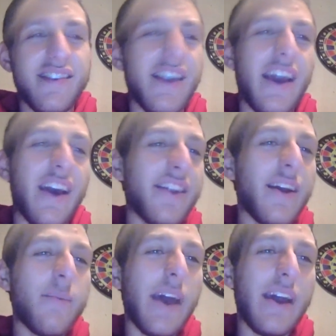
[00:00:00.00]
Yeah,
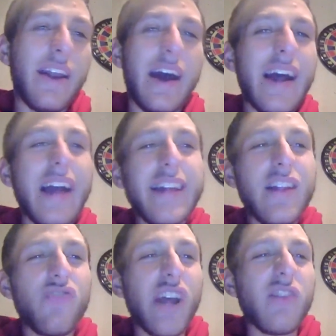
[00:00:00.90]
they're bad. I think
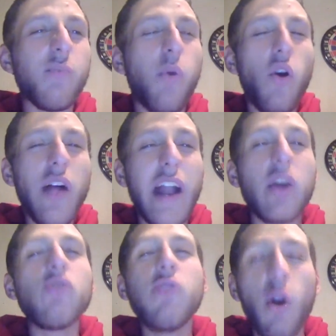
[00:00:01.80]
the Jets pull out a
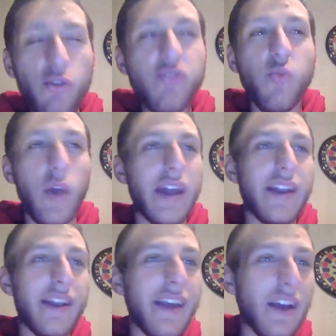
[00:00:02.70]
close
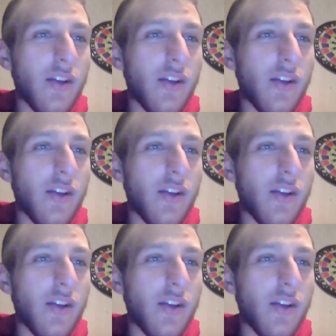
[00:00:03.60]
win in